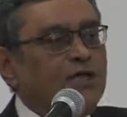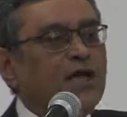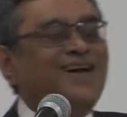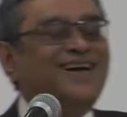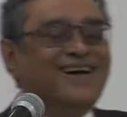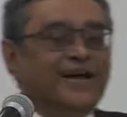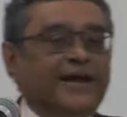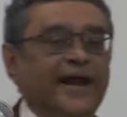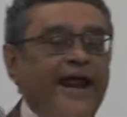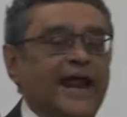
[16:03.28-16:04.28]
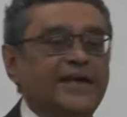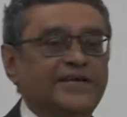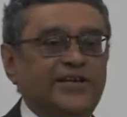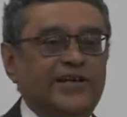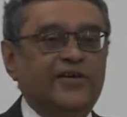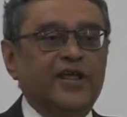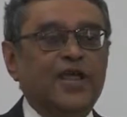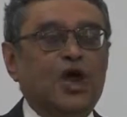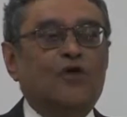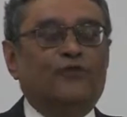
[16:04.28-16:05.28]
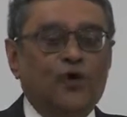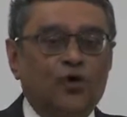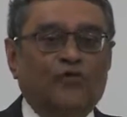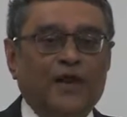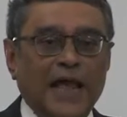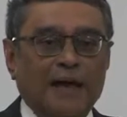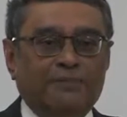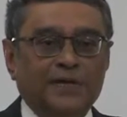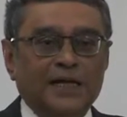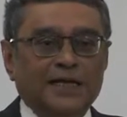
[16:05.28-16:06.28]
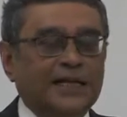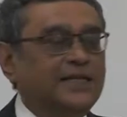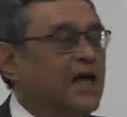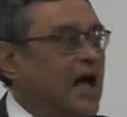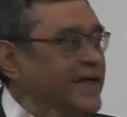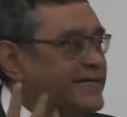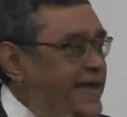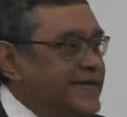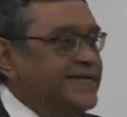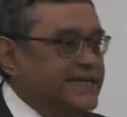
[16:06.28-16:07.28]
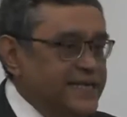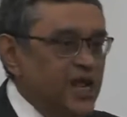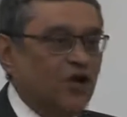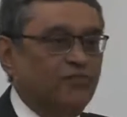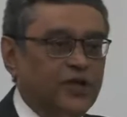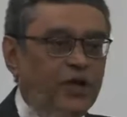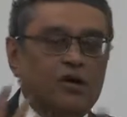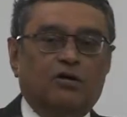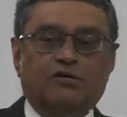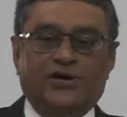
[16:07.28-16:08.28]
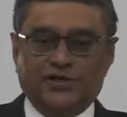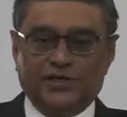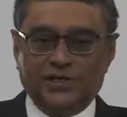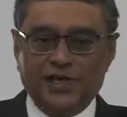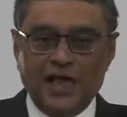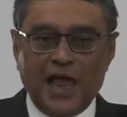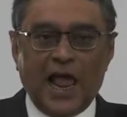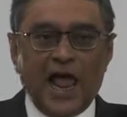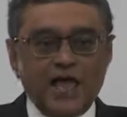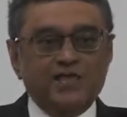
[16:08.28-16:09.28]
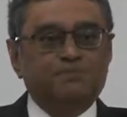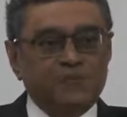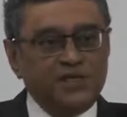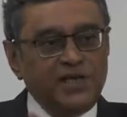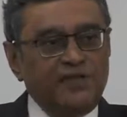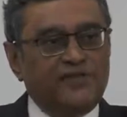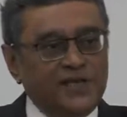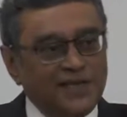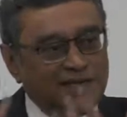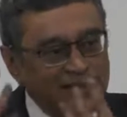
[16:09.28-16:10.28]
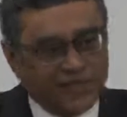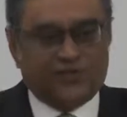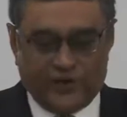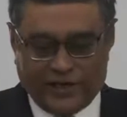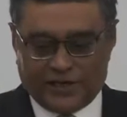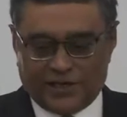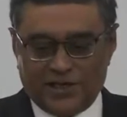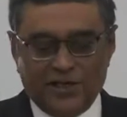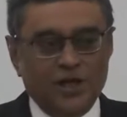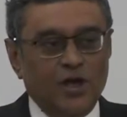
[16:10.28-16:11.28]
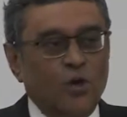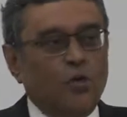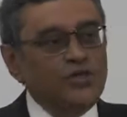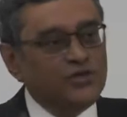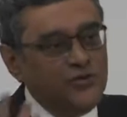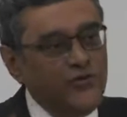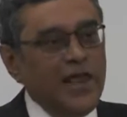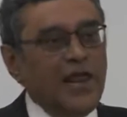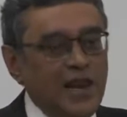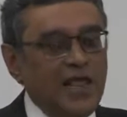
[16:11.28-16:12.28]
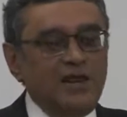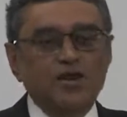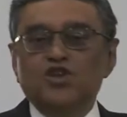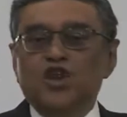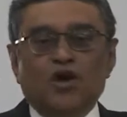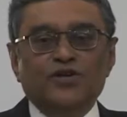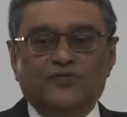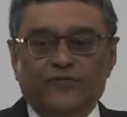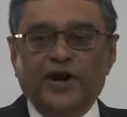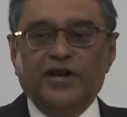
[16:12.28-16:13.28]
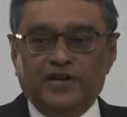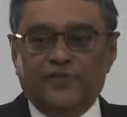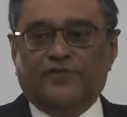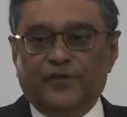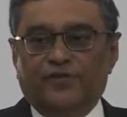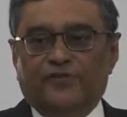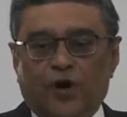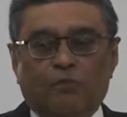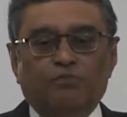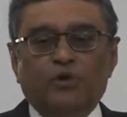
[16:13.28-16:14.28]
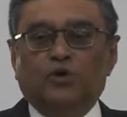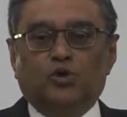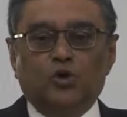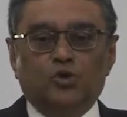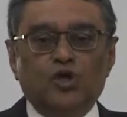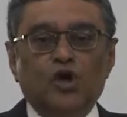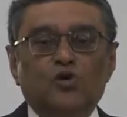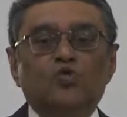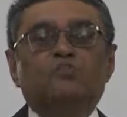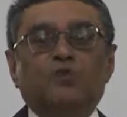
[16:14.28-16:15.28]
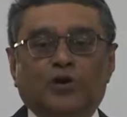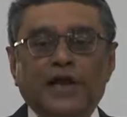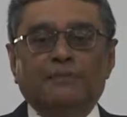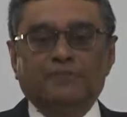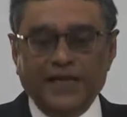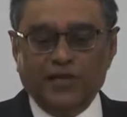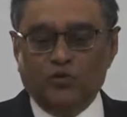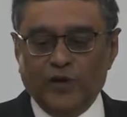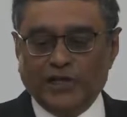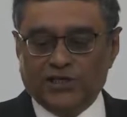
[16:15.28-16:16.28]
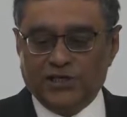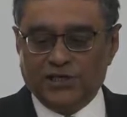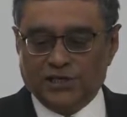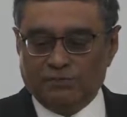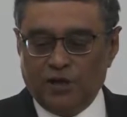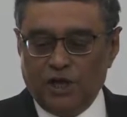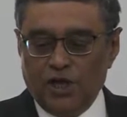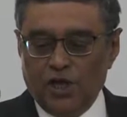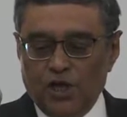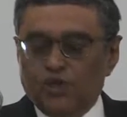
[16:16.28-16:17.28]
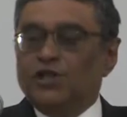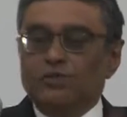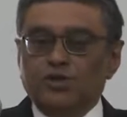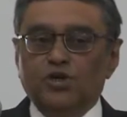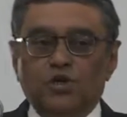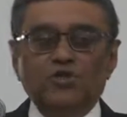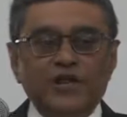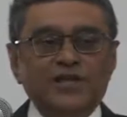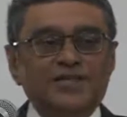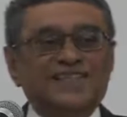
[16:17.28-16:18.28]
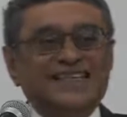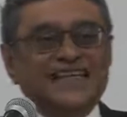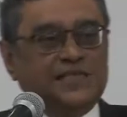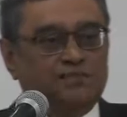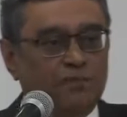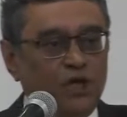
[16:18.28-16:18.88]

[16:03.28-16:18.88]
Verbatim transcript: the great degree of overlap that the identity of the Congress, as perceived in the districts, was really not very different from those who proclaimed Hindu nationalism. So there was no real schism.